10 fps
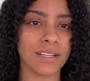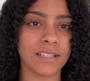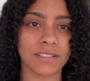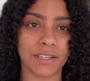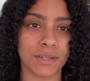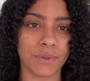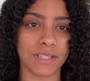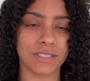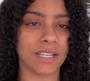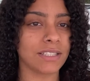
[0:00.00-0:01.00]
So
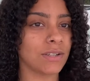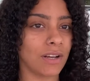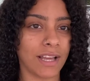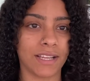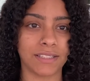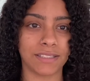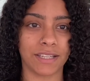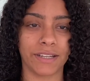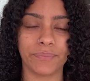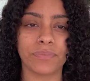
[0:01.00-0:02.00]
anyways, that's all I have to
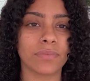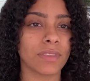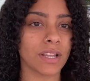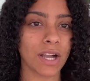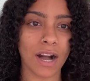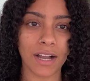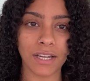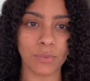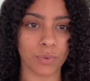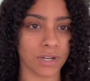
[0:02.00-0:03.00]
say.
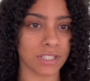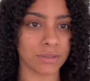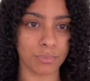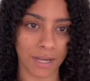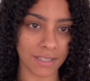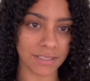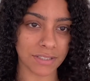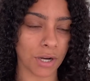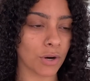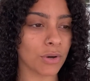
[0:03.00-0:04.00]
Cotton works
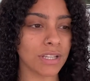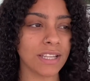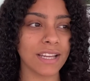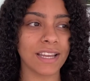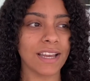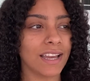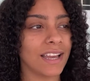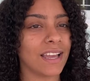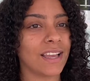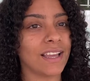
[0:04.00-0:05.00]
best. Acrylic
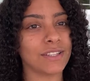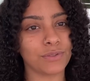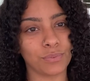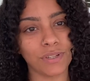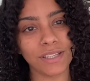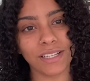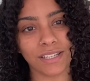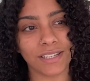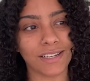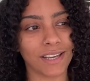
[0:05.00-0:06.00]
is really
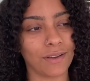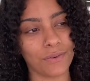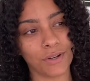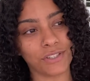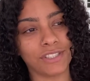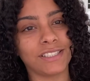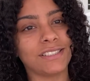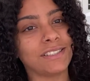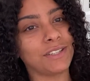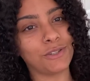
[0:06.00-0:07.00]
good if you're
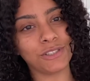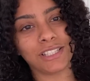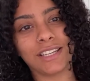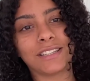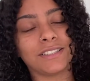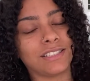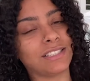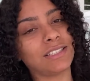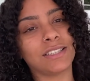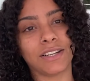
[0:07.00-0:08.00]
just using it to
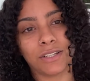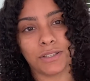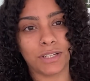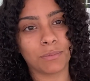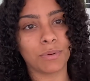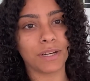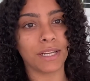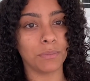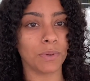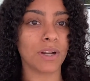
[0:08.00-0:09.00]
sit there and look
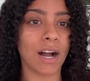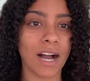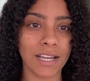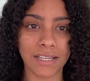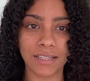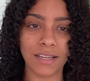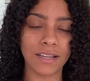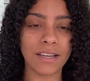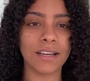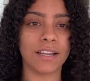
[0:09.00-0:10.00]
pretty, but cotton
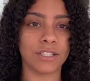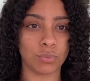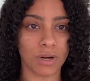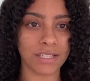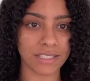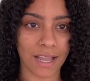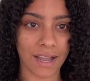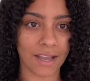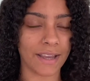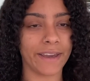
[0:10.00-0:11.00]
is where it's
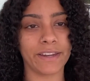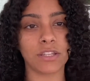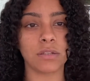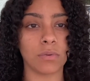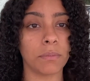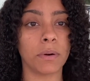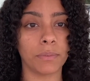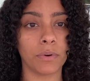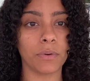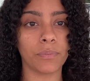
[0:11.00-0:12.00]
at, and it's
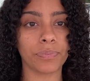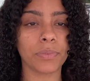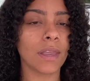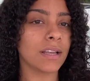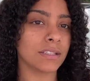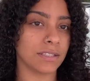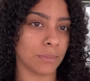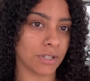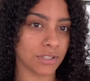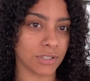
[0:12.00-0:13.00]
swimmable. So
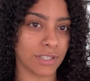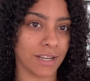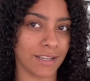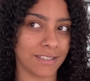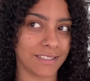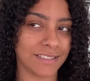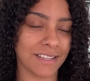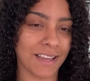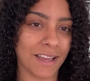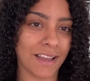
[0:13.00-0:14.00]
I'm gonna show you guys
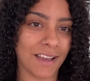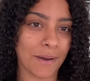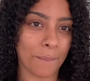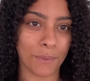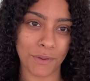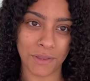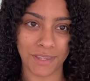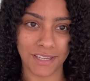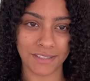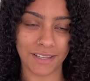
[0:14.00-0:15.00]
both of
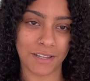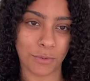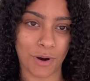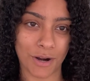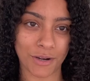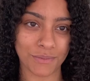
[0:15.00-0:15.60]
these in the water.